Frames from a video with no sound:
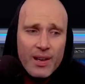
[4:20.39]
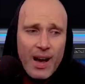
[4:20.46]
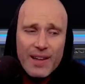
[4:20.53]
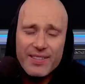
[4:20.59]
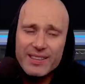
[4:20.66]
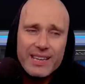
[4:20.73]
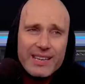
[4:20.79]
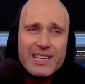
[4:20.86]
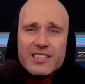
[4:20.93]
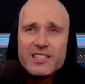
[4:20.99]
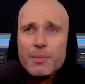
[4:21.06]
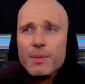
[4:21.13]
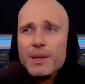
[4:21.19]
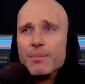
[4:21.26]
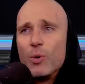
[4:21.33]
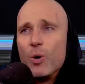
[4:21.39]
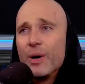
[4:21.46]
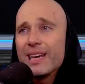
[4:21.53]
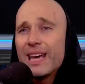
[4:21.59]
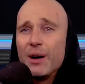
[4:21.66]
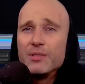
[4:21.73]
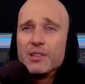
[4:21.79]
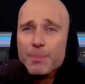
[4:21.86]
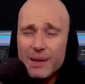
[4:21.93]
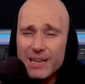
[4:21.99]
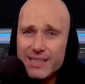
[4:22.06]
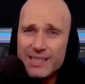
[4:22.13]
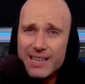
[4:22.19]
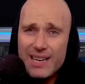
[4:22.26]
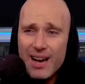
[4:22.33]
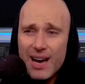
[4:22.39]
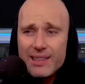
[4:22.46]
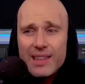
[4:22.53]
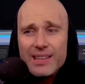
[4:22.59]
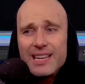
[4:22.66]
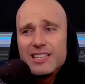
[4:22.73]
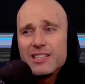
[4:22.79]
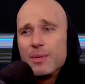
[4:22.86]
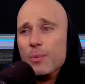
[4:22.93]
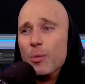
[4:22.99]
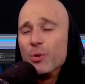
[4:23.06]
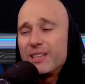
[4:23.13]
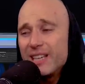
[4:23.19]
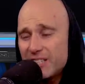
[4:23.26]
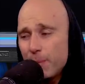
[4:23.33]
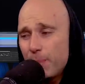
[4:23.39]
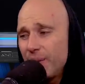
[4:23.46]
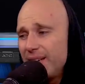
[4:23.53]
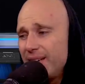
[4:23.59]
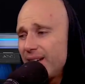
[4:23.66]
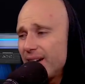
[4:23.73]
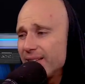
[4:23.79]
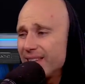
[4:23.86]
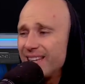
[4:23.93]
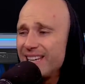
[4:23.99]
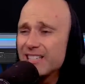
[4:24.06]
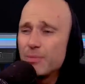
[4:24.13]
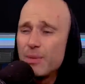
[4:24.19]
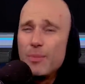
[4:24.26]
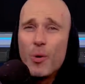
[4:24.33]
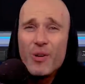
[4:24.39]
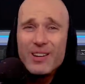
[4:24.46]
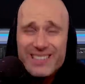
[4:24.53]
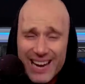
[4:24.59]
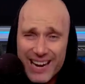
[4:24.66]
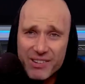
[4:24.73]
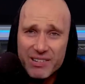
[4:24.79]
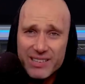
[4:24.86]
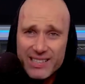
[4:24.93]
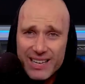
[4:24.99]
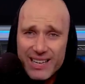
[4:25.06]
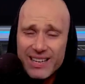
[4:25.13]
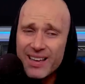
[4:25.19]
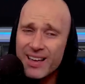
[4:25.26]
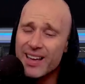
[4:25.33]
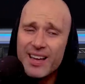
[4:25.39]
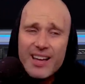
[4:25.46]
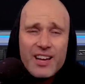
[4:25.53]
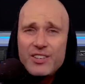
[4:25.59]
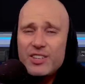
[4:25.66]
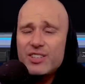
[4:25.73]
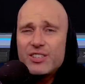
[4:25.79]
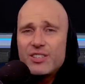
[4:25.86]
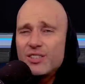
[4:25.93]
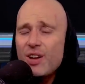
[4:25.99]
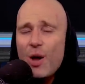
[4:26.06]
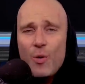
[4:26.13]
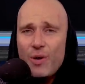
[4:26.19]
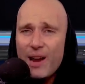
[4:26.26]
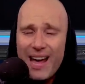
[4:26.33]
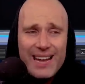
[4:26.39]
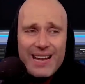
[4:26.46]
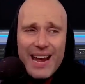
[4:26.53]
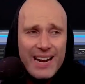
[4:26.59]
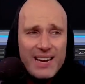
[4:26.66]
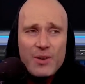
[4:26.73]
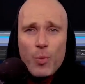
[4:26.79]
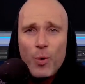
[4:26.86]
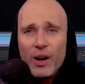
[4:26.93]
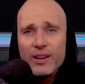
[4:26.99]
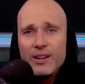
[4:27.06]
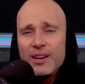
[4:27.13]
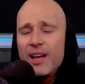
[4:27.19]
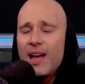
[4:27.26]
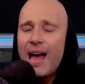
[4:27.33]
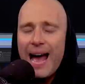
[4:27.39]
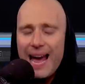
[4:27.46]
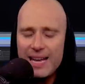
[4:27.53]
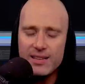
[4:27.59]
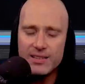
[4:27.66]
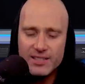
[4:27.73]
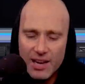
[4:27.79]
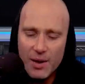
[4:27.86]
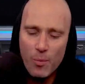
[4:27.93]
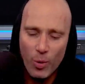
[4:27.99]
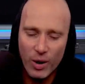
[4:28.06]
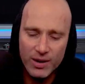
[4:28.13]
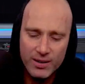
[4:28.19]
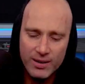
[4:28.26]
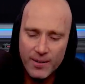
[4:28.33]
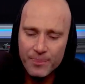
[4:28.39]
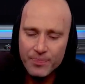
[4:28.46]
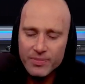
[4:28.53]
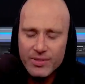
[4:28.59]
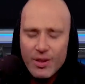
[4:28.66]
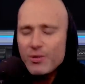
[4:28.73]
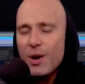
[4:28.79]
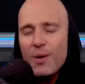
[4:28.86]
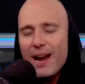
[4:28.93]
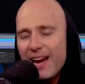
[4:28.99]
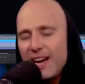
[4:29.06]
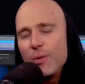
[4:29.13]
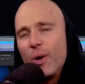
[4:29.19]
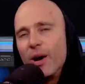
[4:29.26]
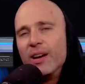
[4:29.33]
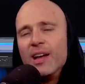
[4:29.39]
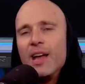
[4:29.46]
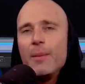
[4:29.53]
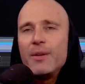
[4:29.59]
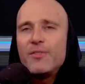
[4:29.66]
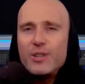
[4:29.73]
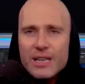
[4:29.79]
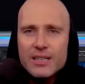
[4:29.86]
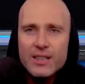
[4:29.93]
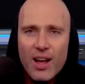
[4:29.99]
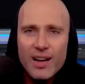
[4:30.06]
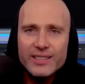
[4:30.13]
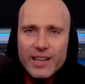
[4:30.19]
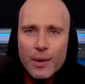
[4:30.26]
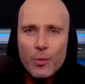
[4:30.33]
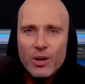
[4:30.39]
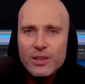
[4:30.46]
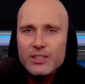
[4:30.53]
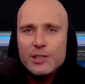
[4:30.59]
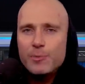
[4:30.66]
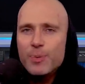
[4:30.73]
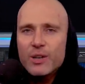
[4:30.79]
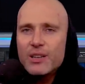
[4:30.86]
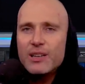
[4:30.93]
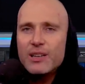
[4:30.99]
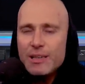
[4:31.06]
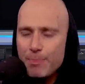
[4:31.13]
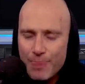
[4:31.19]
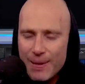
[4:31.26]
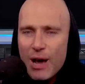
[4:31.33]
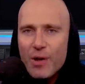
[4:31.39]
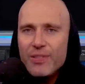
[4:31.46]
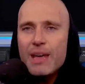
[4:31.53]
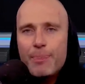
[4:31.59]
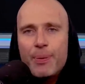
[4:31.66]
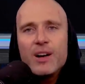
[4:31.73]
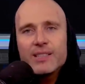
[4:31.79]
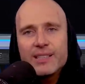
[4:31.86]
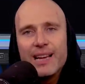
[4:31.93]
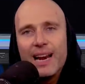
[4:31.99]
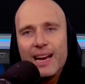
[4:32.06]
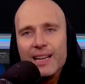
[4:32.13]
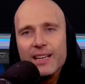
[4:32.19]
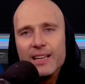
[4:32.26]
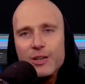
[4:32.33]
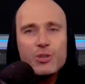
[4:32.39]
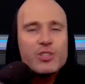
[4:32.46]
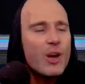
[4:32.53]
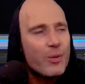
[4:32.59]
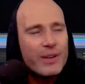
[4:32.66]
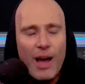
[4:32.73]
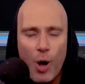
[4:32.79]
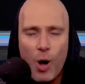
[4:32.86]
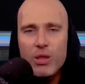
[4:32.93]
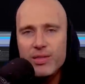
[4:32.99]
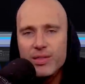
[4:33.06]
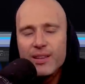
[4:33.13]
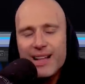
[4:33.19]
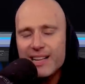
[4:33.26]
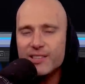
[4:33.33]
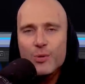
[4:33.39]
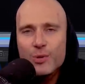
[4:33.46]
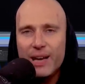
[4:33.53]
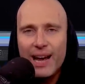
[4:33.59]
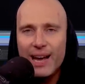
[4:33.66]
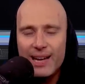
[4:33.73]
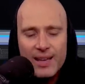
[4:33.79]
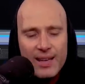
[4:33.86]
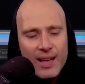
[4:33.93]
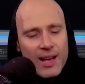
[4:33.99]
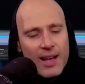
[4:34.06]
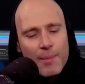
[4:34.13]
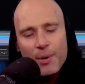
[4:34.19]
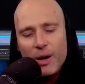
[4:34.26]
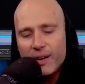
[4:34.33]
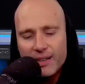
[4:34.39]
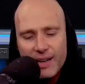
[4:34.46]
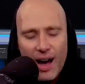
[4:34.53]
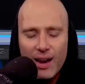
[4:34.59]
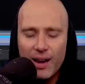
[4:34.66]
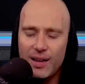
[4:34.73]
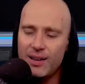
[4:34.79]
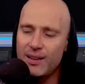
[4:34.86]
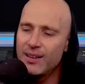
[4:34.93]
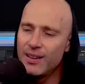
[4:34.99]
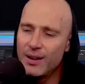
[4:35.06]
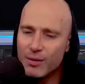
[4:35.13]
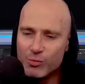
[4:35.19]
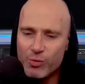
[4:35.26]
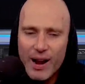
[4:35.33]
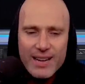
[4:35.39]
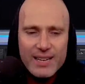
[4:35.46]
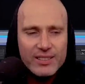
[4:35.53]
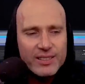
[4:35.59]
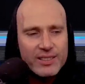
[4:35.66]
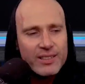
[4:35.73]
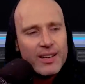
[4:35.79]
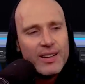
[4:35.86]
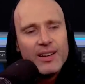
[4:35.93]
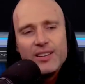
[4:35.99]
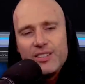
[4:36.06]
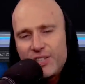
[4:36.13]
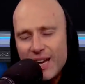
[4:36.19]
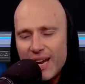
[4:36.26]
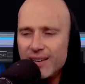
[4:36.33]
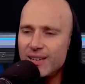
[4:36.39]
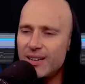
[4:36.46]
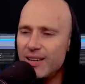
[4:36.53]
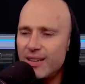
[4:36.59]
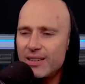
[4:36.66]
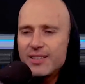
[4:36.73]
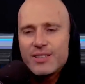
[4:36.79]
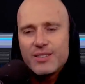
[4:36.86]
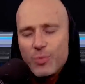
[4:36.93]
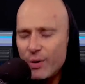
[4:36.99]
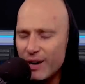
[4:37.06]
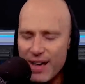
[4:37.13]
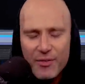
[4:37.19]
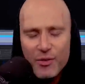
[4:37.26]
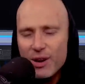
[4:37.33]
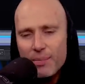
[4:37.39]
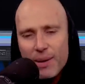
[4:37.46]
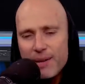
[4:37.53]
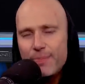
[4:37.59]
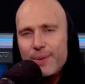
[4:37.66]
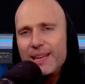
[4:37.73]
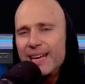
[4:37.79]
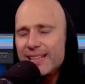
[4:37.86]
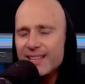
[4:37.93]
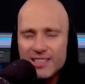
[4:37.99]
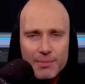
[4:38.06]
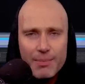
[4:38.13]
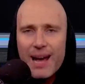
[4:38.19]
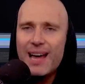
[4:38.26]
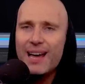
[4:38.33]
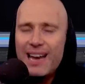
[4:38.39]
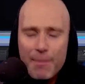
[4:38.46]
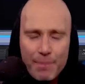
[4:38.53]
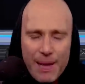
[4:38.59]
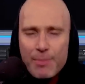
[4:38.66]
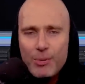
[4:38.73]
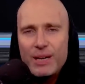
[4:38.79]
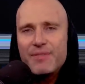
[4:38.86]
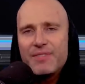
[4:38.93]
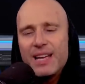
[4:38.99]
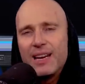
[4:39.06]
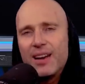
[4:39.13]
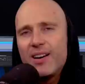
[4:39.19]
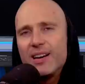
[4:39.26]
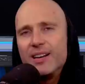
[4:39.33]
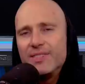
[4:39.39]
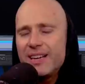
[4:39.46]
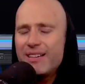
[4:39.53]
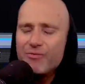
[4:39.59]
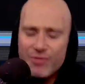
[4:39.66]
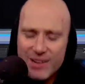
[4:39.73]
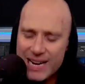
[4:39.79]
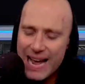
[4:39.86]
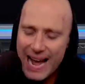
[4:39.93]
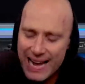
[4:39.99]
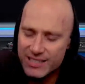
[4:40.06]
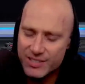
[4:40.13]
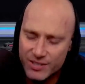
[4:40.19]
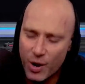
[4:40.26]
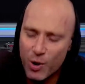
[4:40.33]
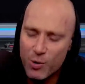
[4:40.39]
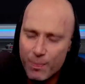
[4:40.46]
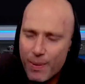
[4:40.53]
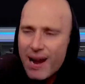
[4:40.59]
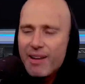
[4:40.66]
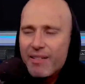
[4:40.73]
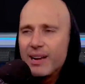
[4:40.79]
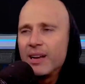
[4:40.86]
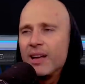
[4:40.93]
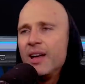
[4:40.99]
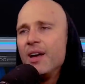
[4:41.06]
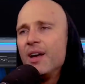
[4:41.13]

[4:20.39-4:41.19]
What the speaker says: I think there needs to be more accountability. I think there needs to be more discipline. I think there needs to be more integrity. Just don't hate anyone. Hate someone. No, don't hate anyone. But if you dislike someone, just be it on their personality. You just don't get on. That's okay. But color, race, gender, whatever it may be, it doesn't matter. Let people live their lives. It really has no bearing